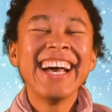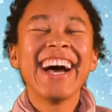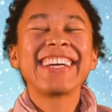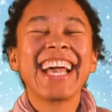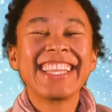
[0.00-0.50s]

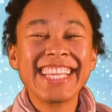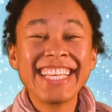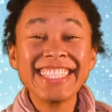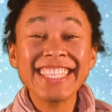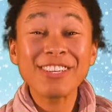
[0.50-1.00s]
okay,
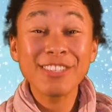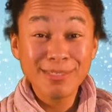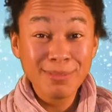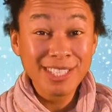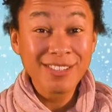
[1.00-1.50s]
these
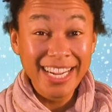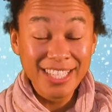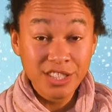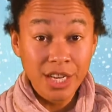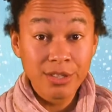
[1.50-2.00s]
Christmas
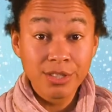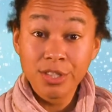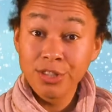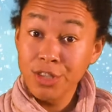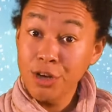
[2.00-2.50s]
cracker jokes
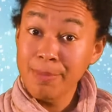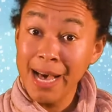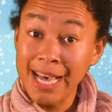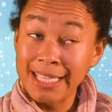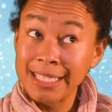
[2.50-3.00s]
are so
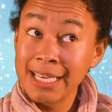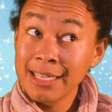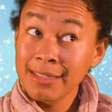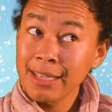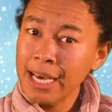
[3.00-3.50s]
bad,
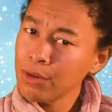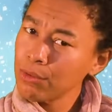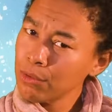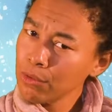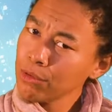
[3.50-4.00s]
they're
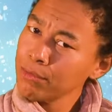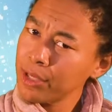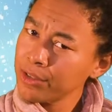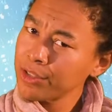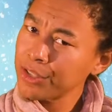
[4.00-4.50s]

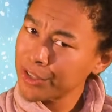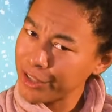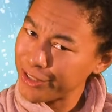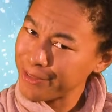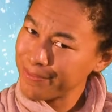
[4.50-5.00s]
almost
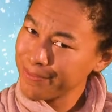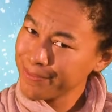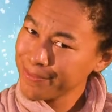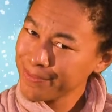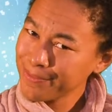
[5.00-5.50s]
good.
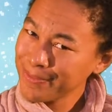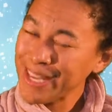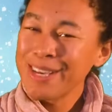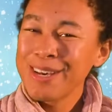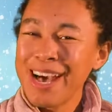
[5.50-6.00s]

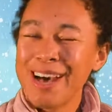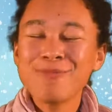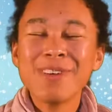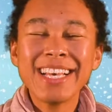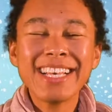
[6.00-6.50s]
Uh,
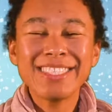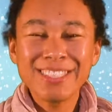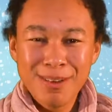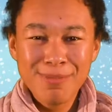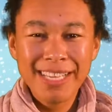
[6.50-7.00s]
we're
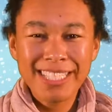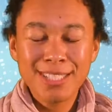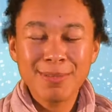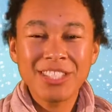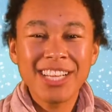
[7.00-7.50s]
so pleased
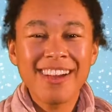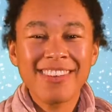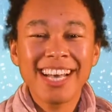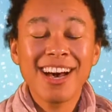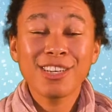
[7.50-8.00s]
to be
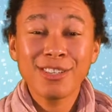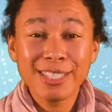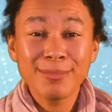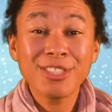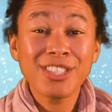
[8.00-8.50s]
sharing our
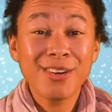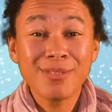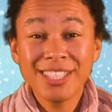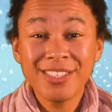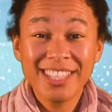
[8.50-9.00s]
Christmas show
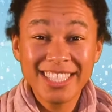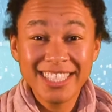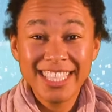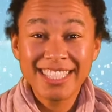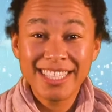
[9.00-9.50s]
with you this
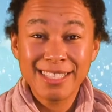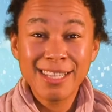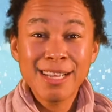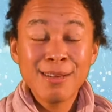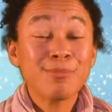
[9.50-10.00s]
season
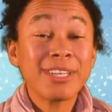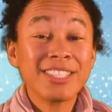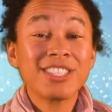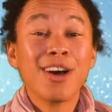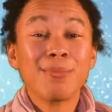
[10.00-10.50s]

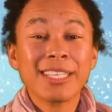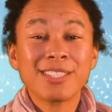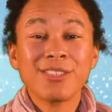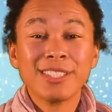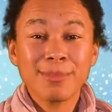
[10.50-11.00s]
Prince
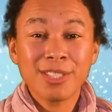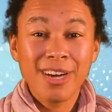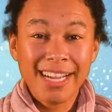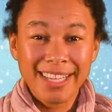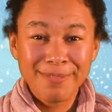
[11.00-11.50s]
Charming's Christmas
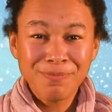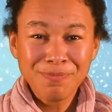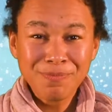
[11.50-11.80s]
Cracker